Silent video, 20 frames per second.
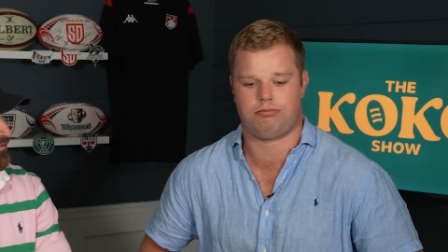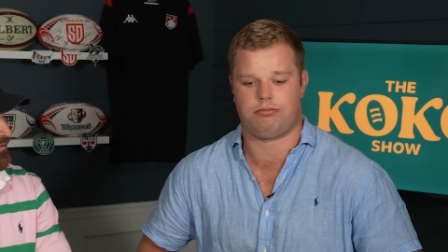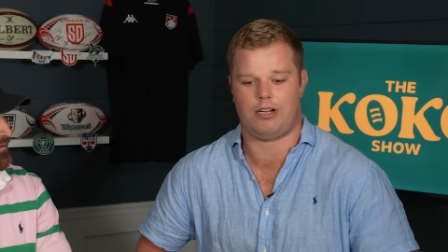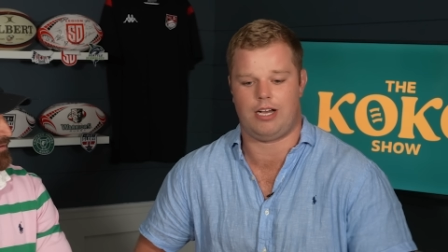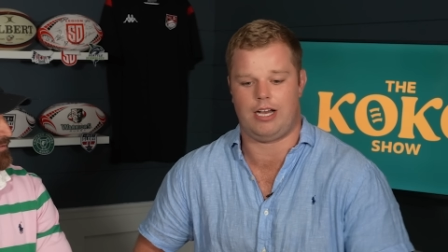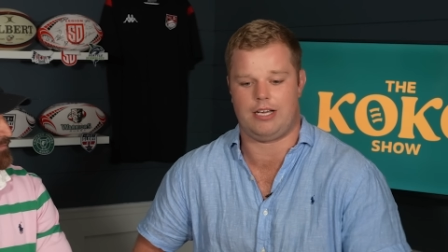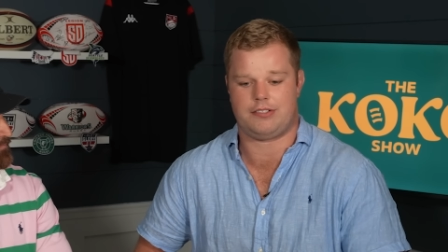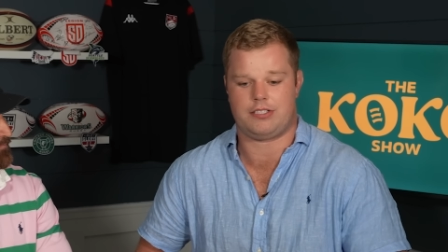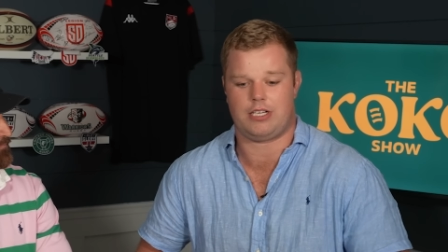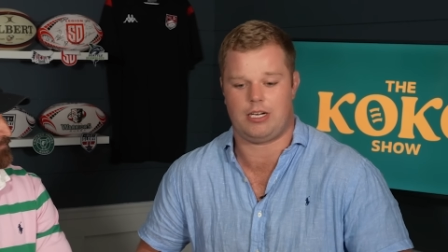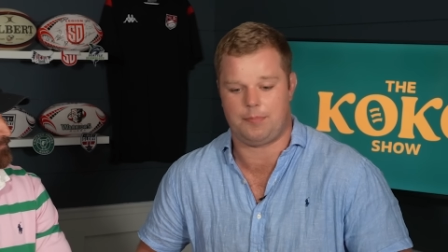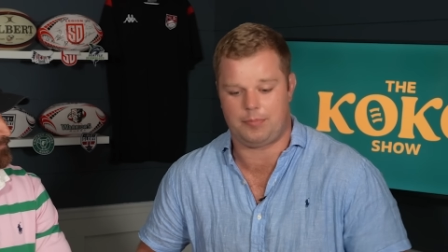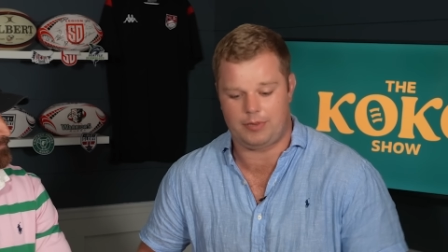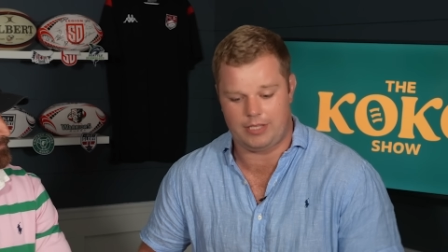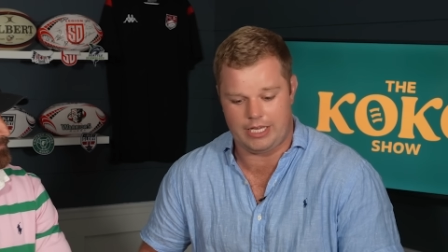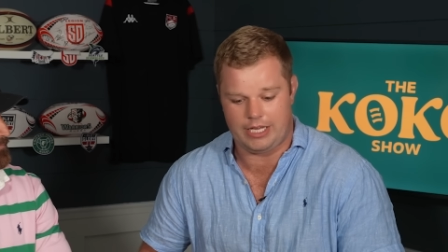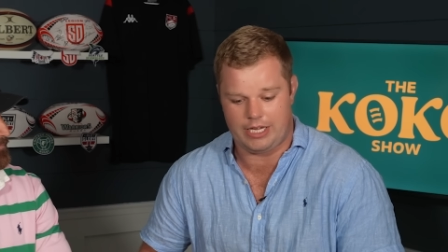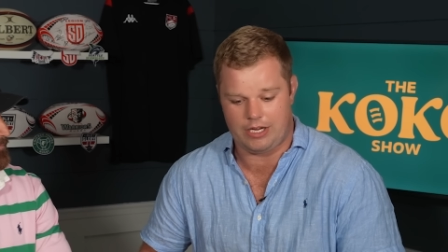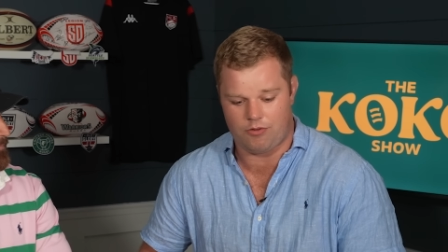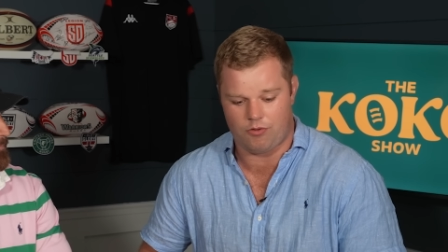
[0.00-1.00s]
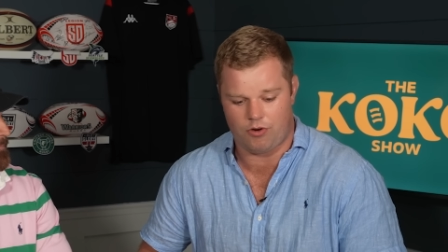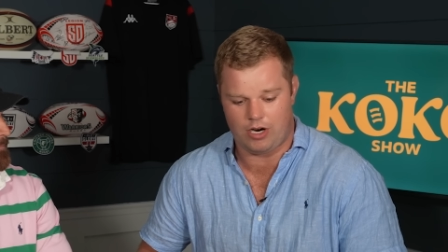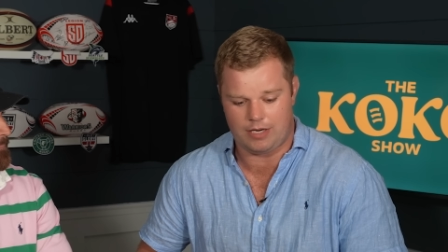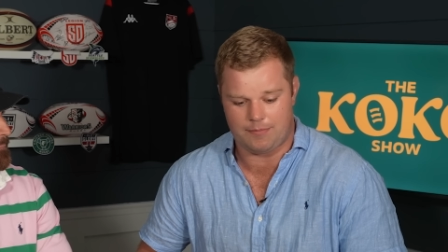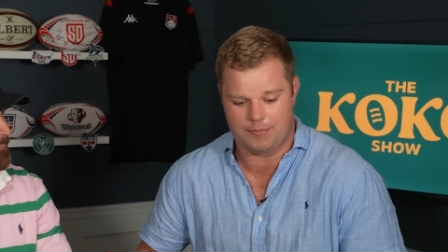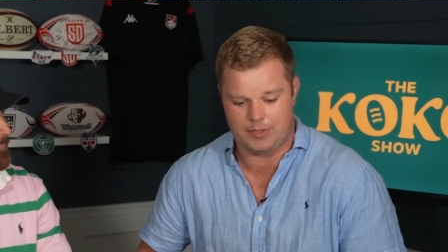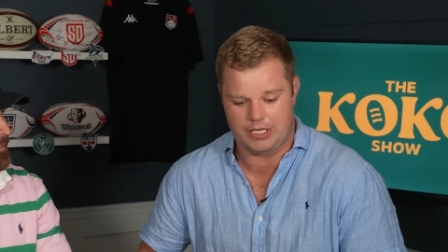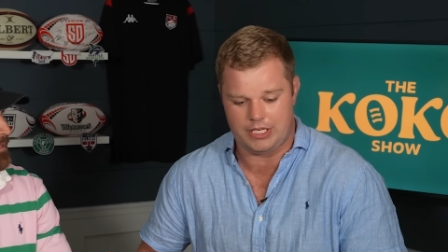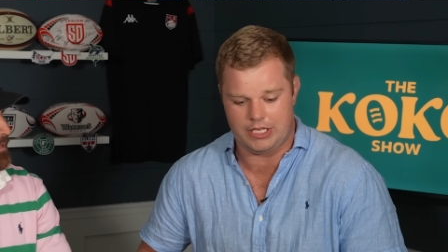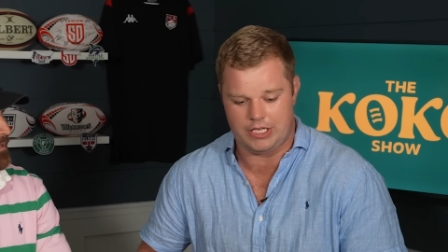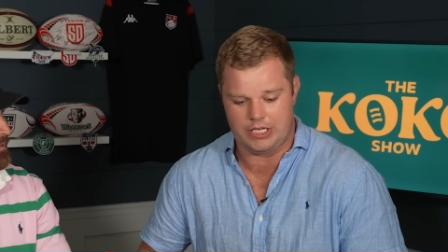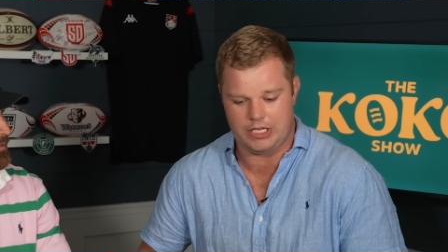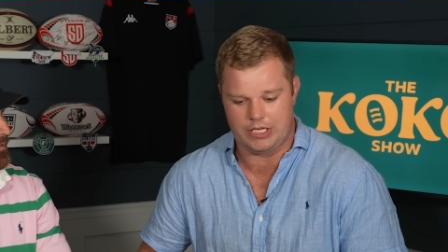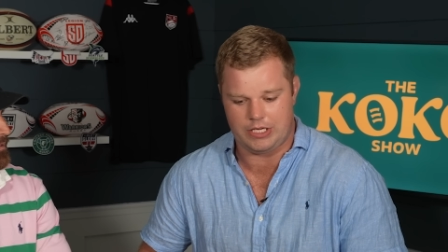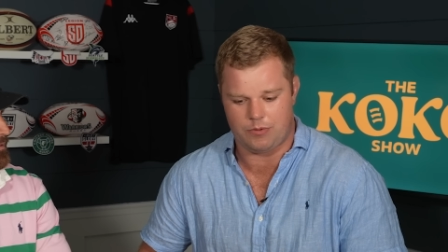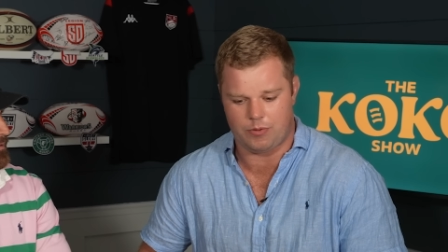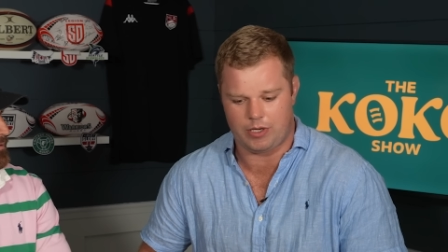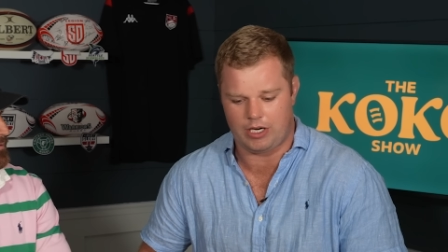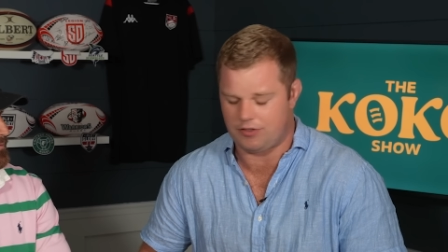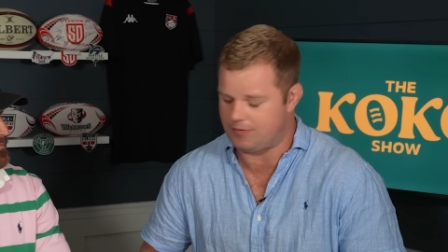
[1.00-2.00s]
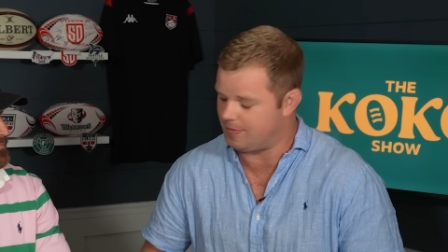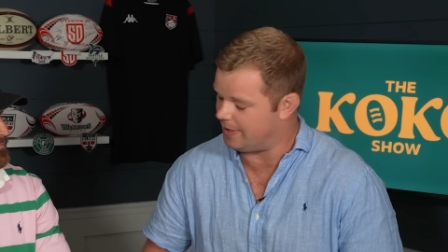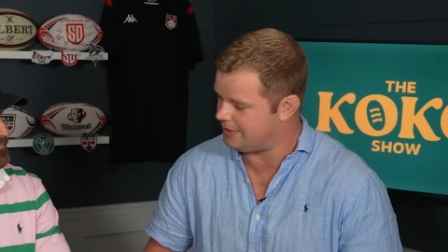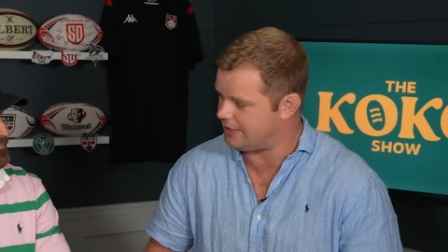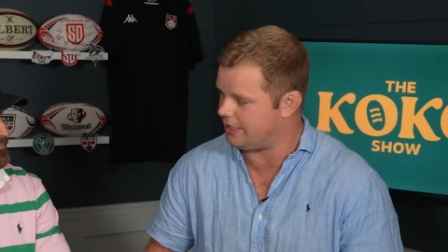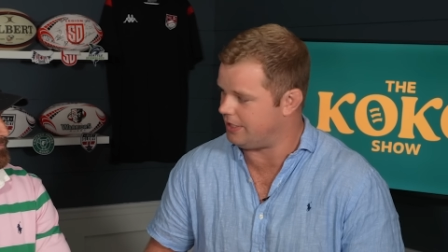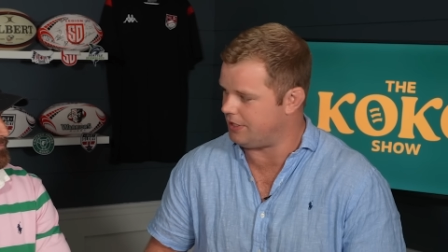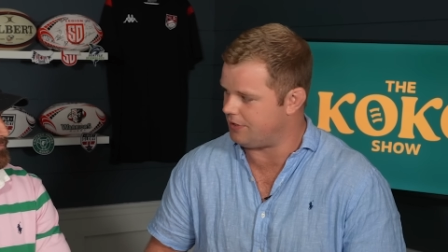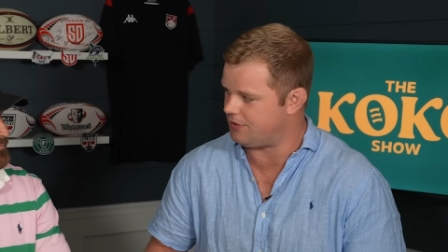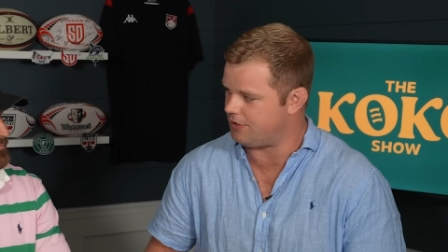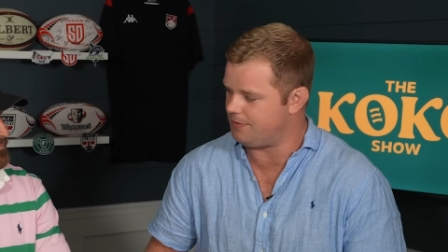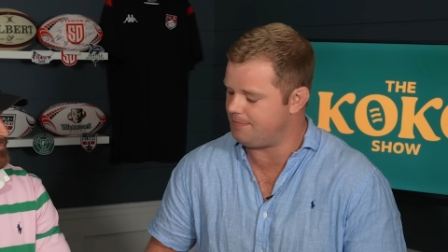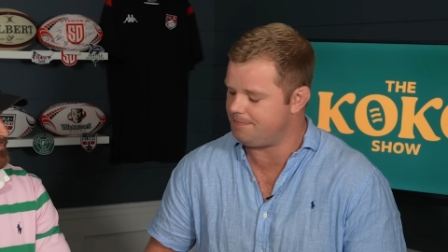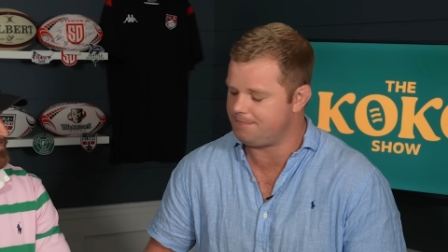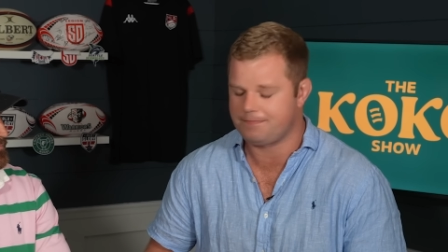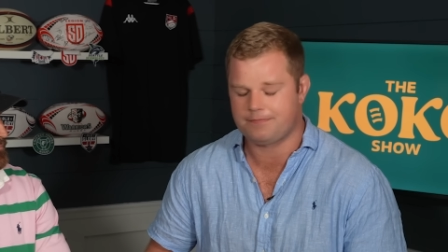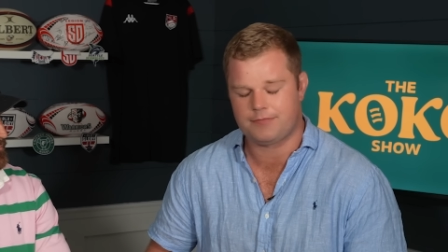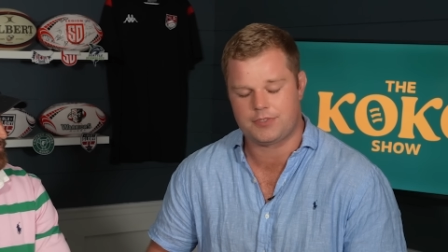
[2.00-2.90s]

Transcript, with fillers: I started playing rugby when I was about 10 years old.